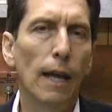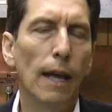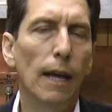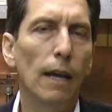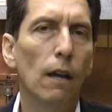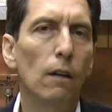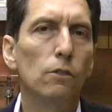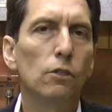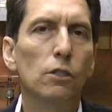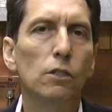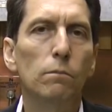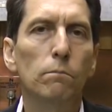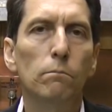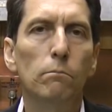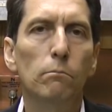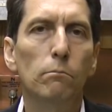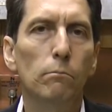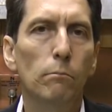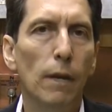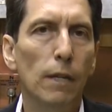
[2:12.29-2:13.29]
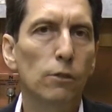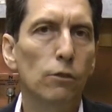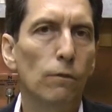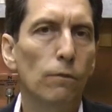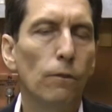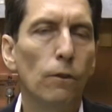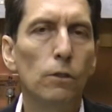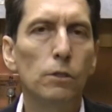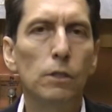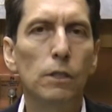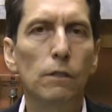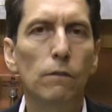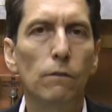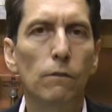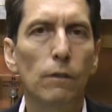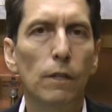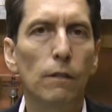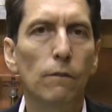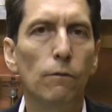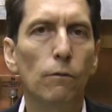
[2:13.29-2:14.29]
And I'll just measure first
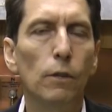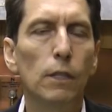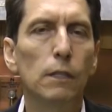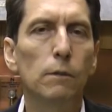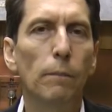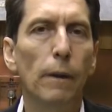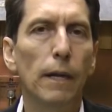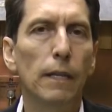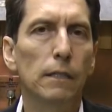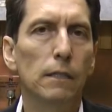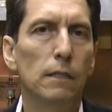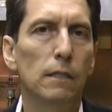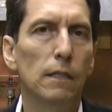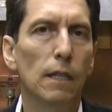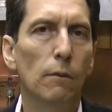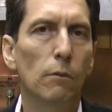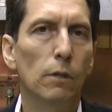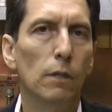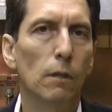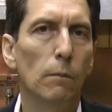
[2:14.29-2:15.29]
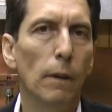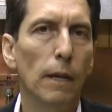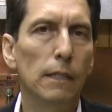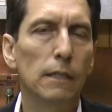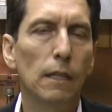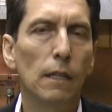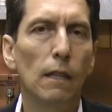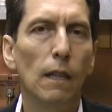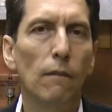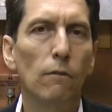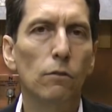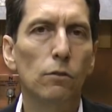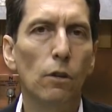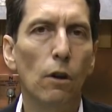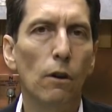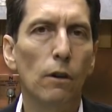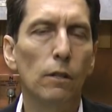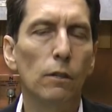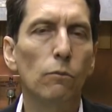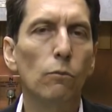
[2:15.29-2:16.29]
in, in free space to see what the basic levels
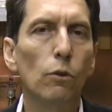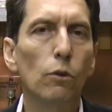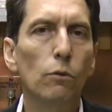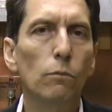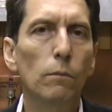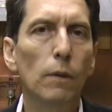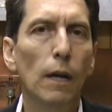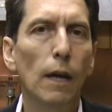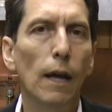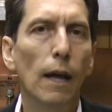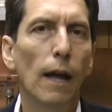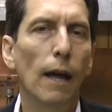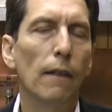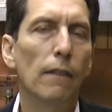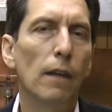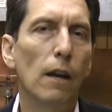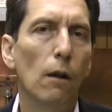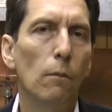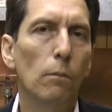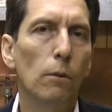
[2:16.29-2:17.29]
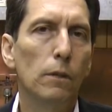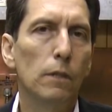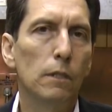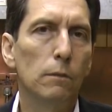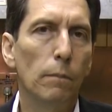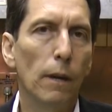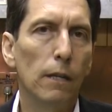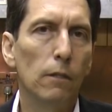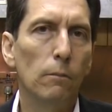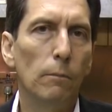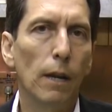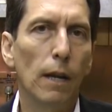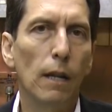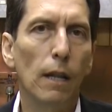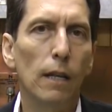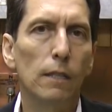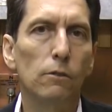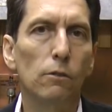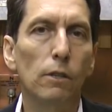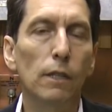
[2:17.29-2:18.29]
are in the room, and then I'll put the spectrum
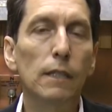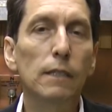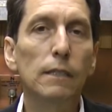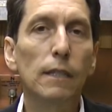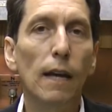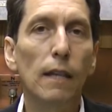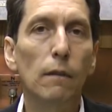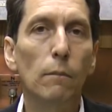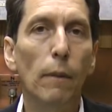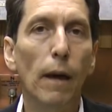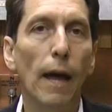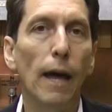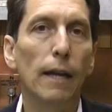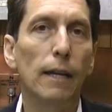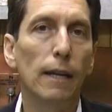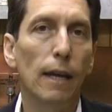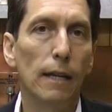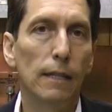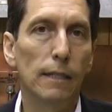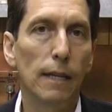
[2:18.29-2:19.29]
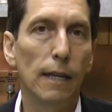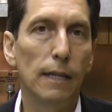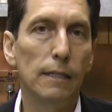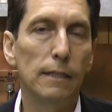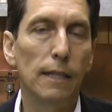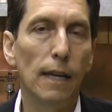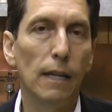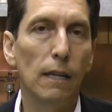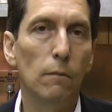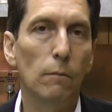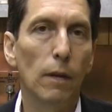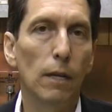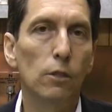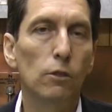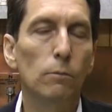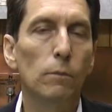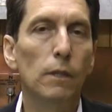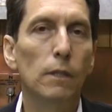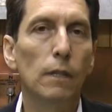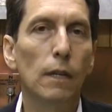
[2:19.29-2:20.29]
analyzer inside the bag and take a second
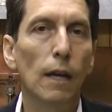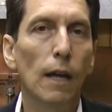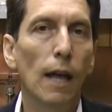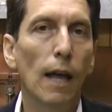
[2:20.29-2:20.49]
measurement,